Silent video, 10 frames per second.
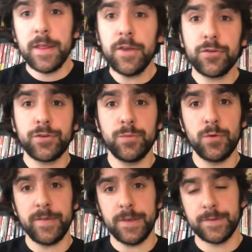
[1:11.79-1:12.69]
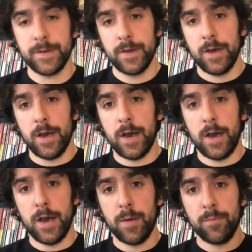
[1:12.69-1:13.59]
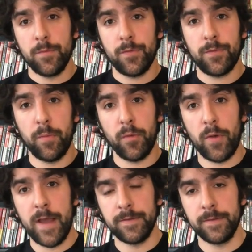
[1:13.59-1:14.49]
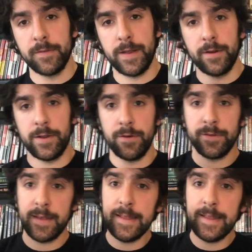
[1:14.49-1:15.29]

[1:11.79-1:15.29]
These are two movies from Larraz's later years.